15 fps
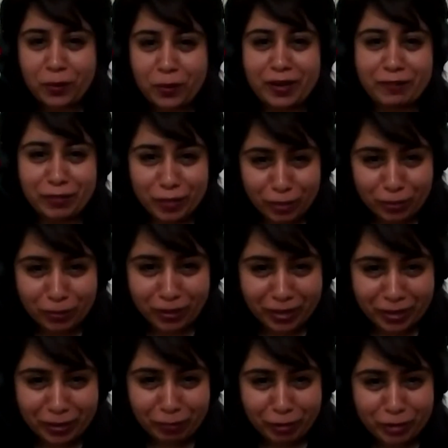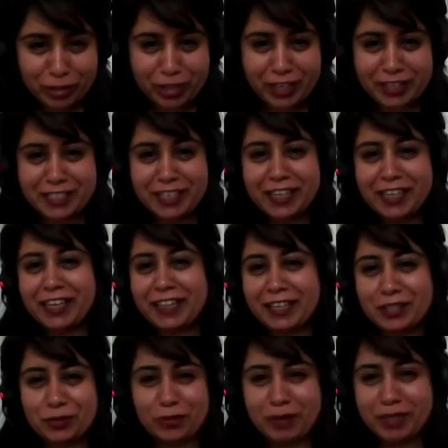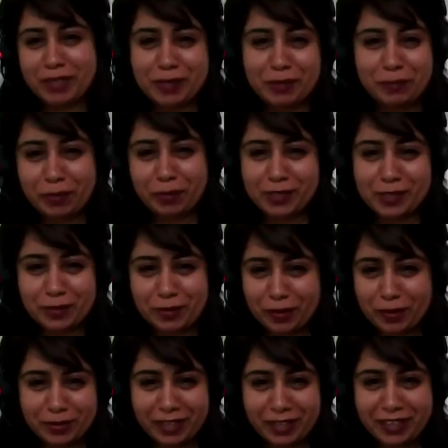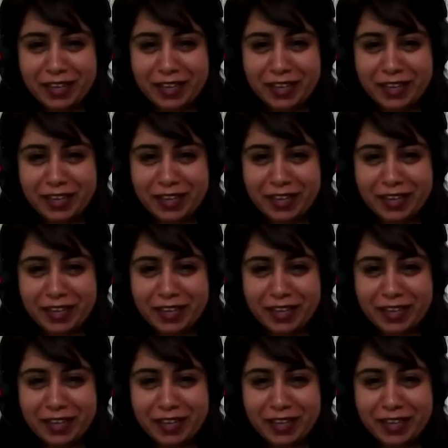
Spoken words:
whenever you are in a project. There's always some buzz around it.